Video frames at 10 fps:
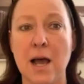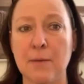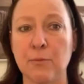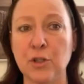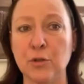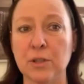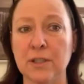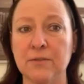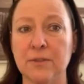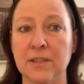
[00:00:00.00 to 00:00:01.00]
And when you're
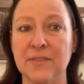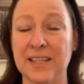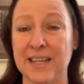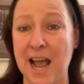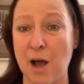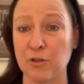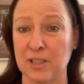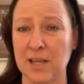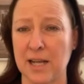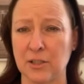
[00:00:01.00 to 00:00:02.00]
living in a house
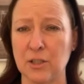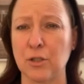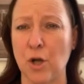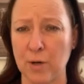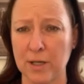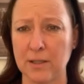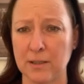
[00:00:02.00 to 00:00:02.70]
that's kind of stoic,